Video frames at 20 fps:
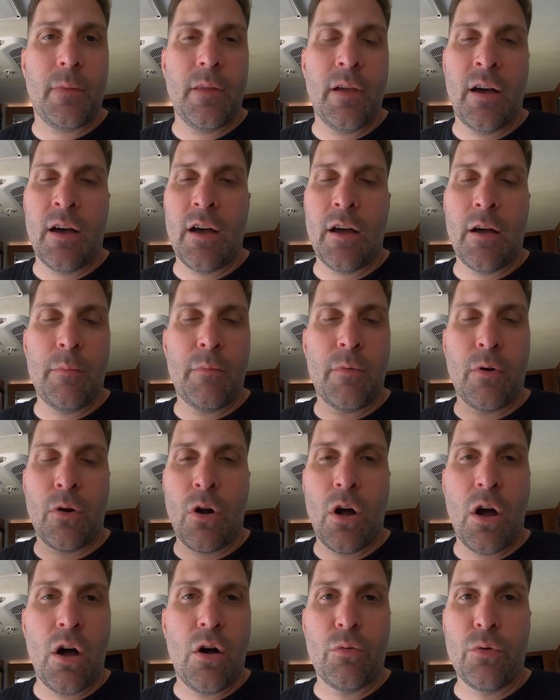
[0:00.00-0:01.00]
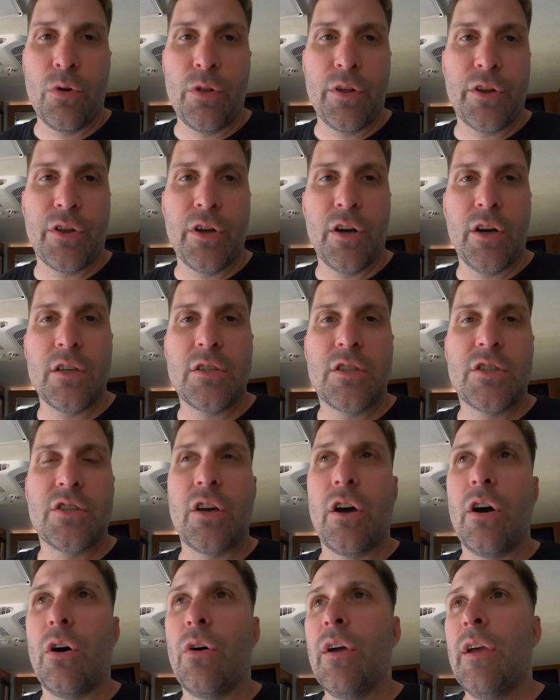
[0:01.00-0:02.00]
are all really good.
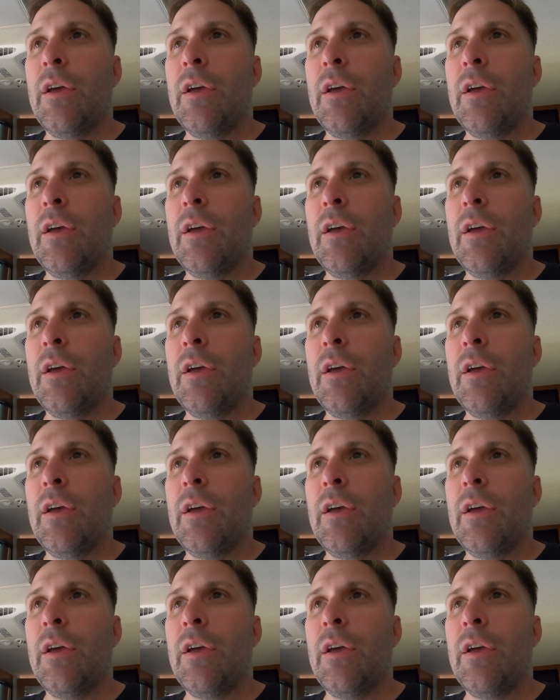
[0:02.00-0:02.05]
So